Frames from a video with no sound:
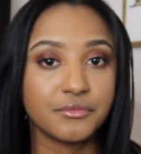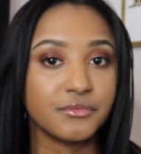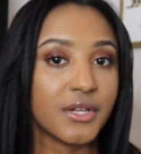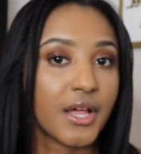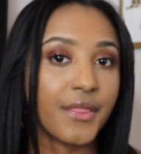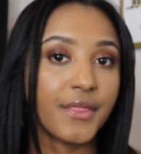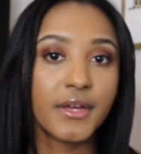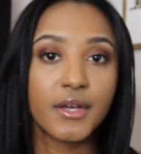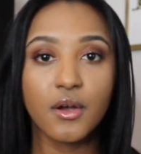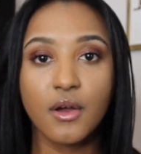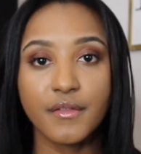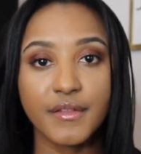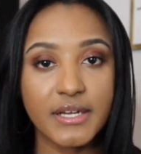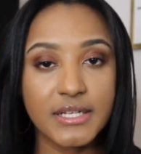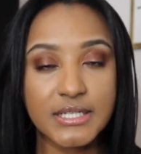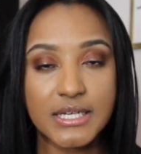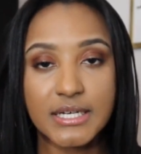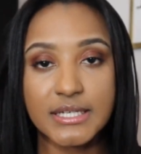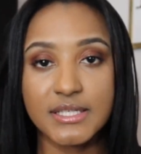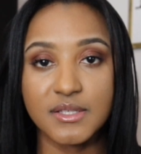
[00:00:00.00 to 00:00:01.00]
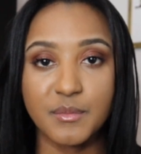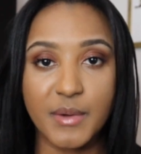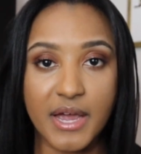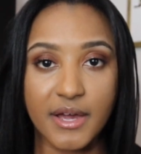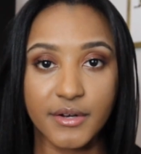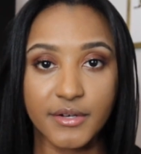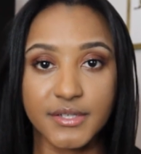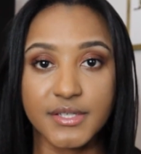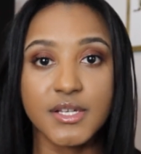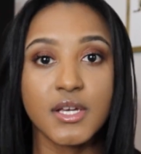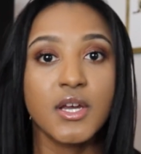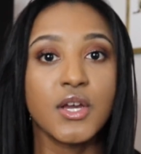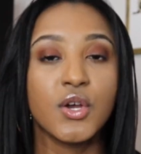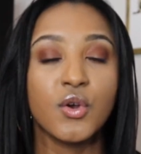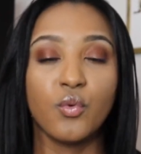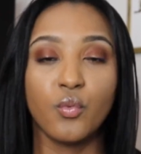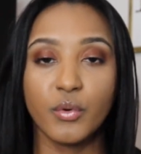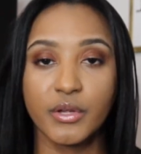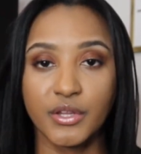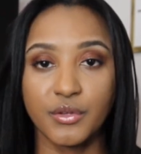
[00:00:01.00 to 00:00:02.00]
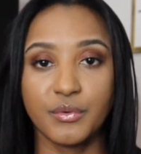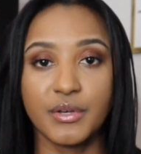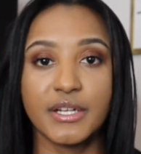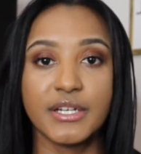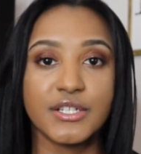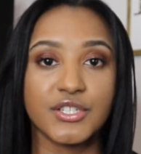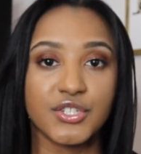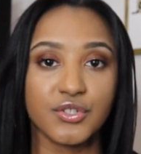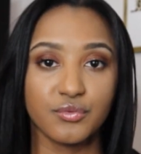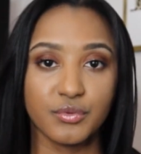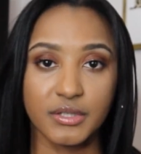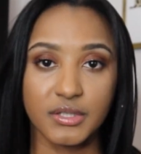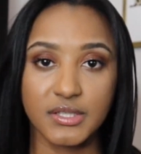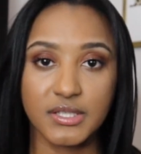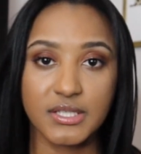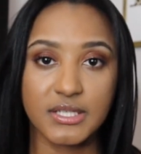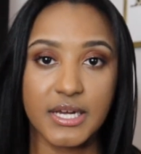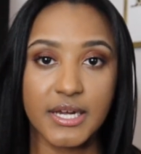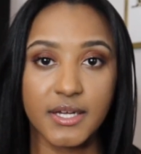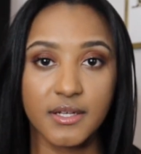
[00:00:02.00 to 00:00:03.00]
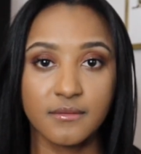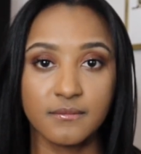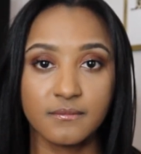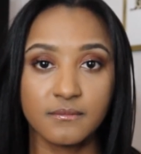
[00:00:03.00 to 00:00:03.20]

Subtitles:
nothing on that test matters when you get into real estate.